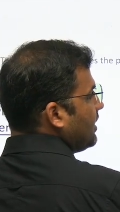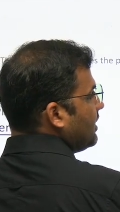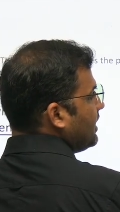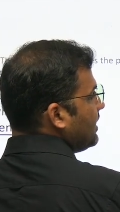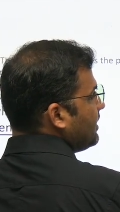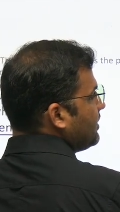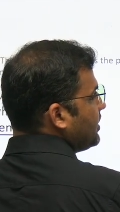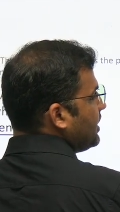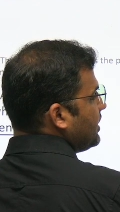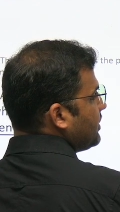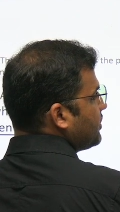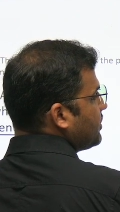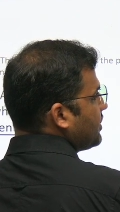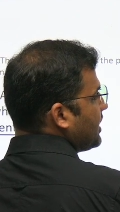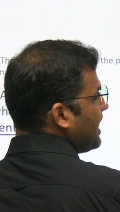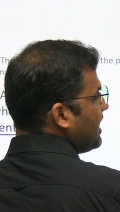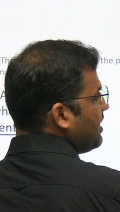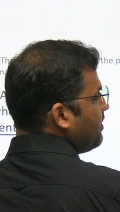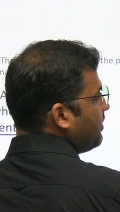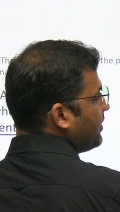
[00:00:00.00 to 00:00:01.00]
This is
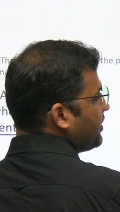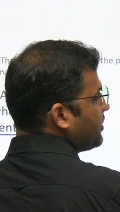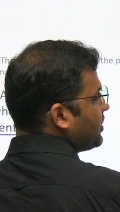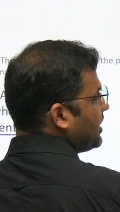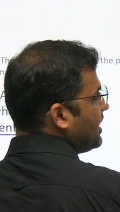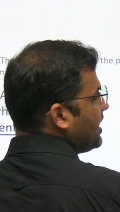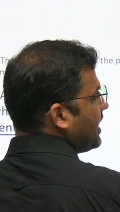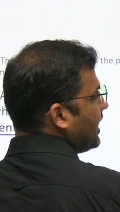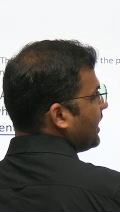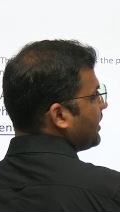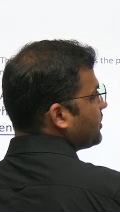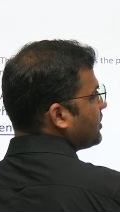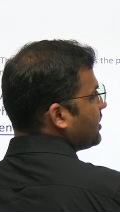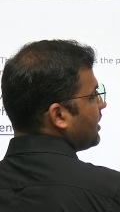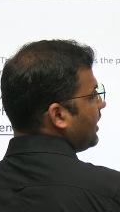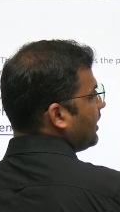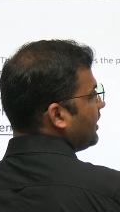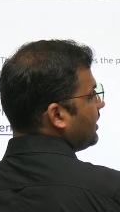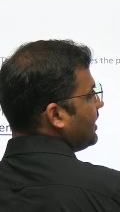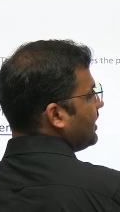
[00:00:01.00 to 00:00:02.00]
10%
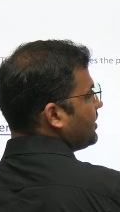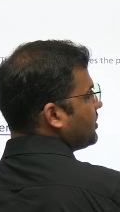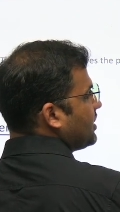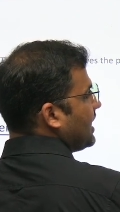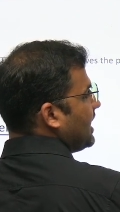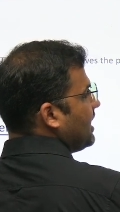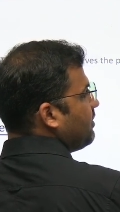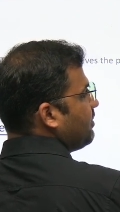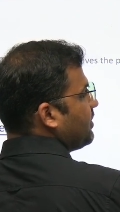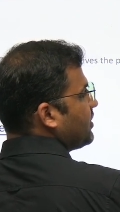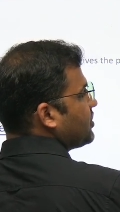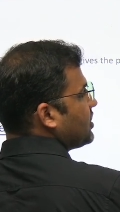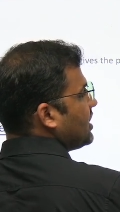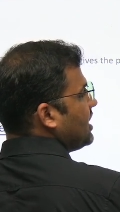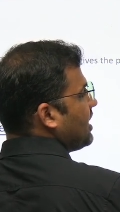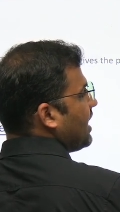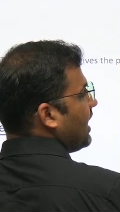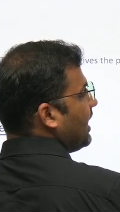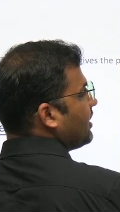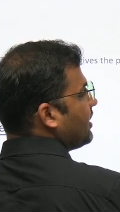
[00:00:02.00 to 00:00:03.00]
extra. This
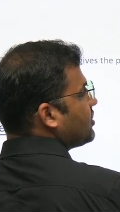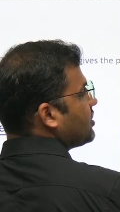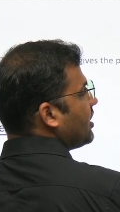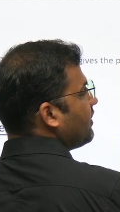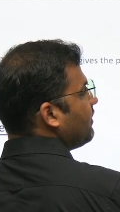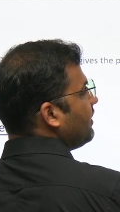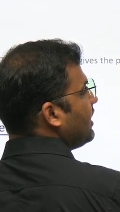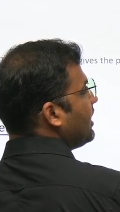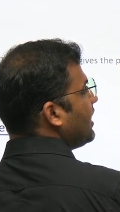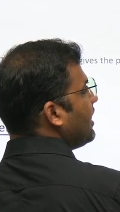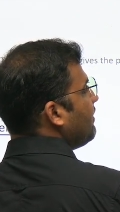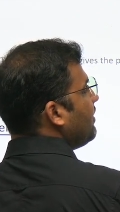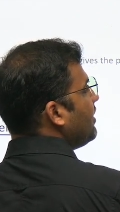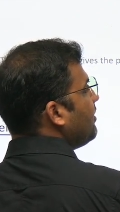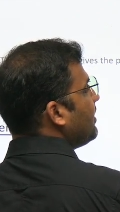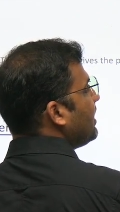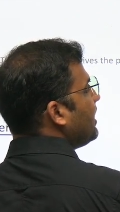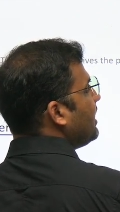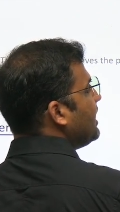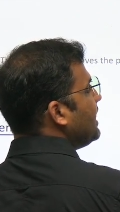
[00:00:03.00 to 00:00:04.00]
10% extra will give
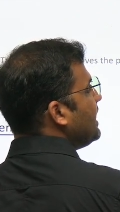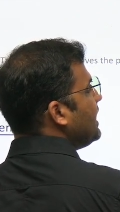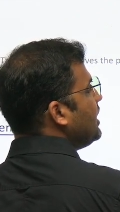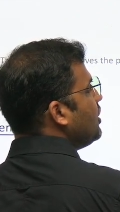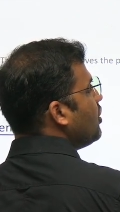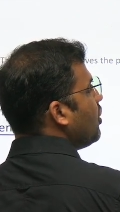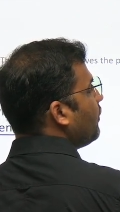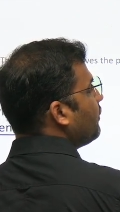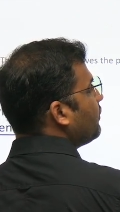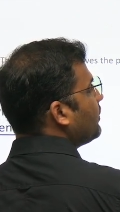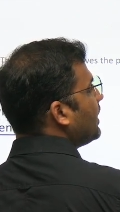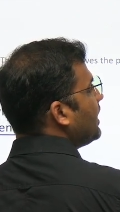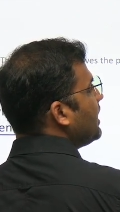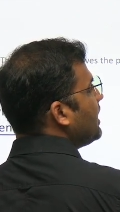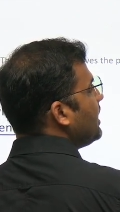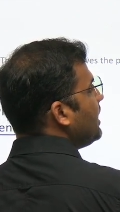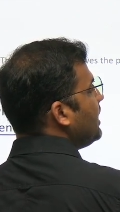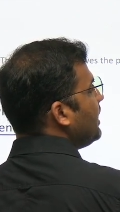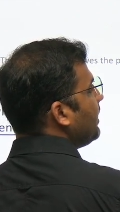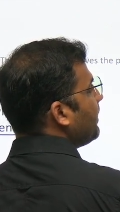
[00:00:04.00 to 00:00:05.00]
him a lead of
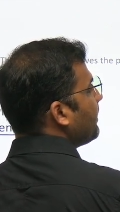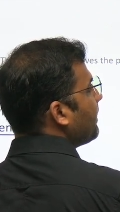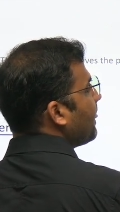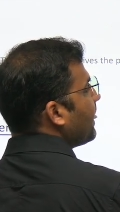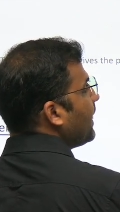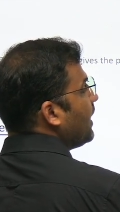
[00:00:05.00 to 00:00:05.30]
13.